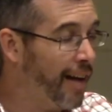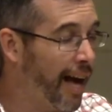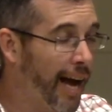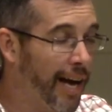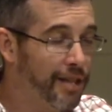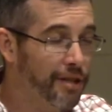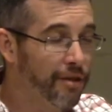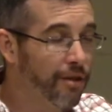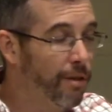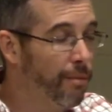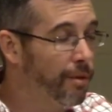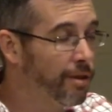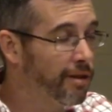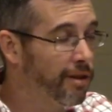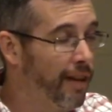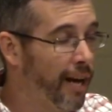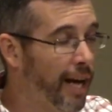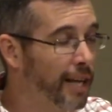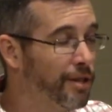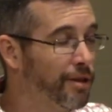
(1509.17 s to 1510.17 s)
actually the most
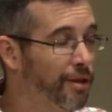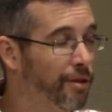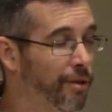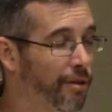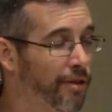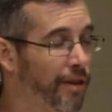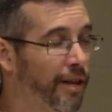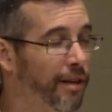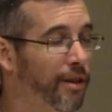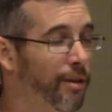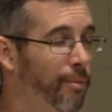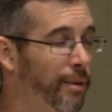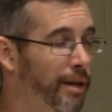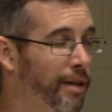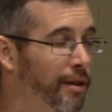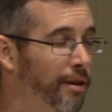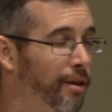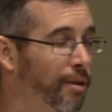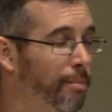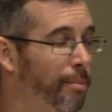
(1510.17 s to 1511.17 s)
logical thing that we
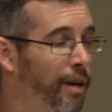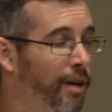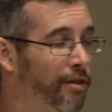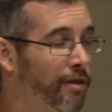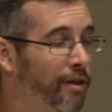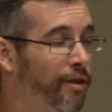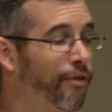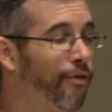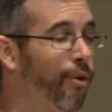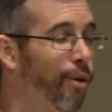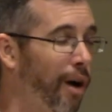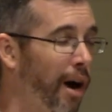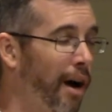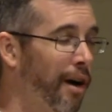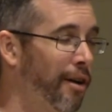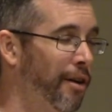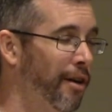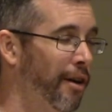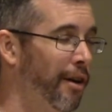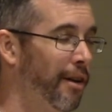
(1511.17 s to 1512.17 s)
could do because it's for
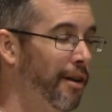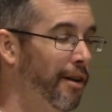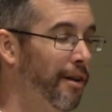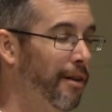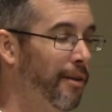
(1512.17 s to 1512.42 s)
our good.